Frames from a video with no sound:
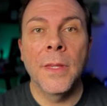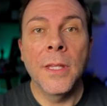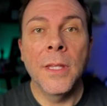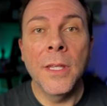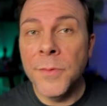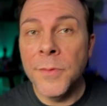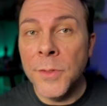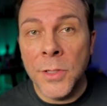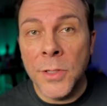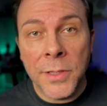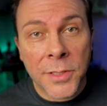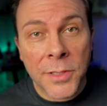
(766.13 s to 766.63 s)

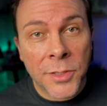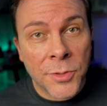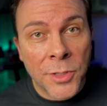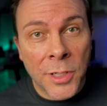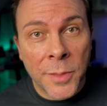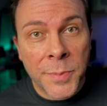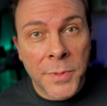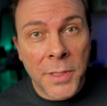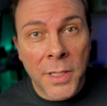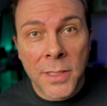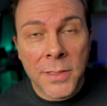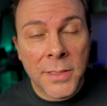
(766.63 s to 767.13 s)
If you get the
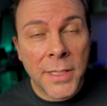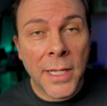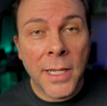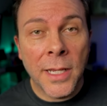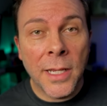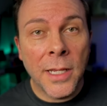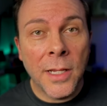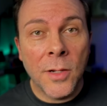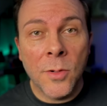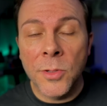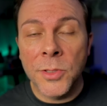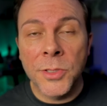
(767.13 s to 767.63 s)
script a
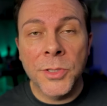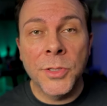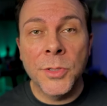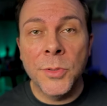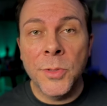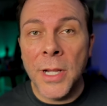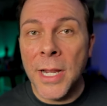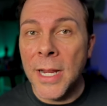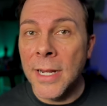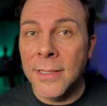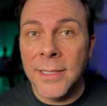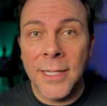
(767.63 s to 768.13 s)
day or two
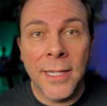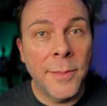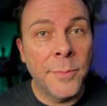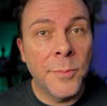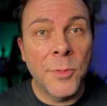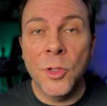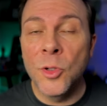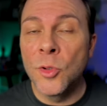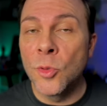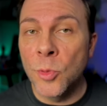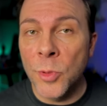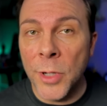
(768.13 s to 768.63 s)
ahead of time,
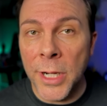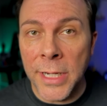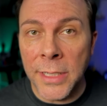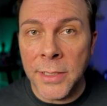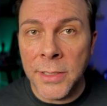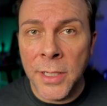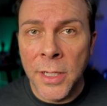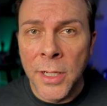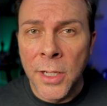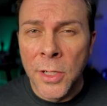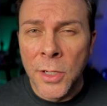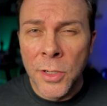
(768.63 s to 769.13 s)
great.